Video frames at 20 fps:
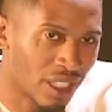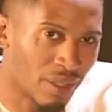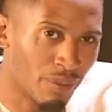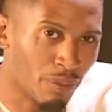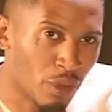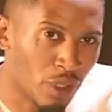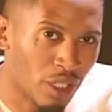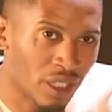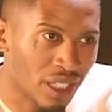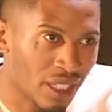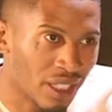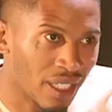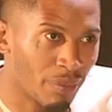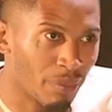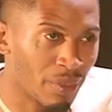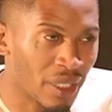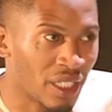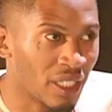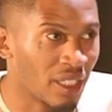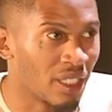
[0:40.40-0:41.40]
more than it
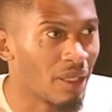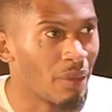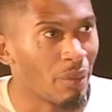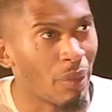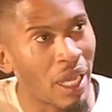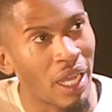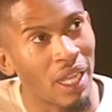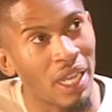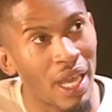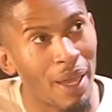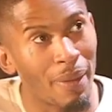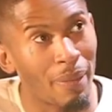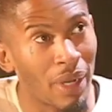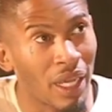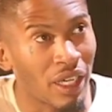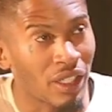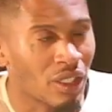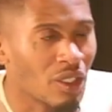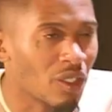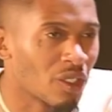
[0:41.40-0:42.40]
being about that black
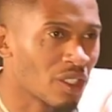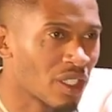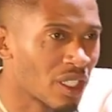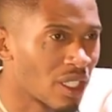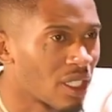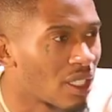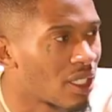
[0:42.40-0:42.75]
culture.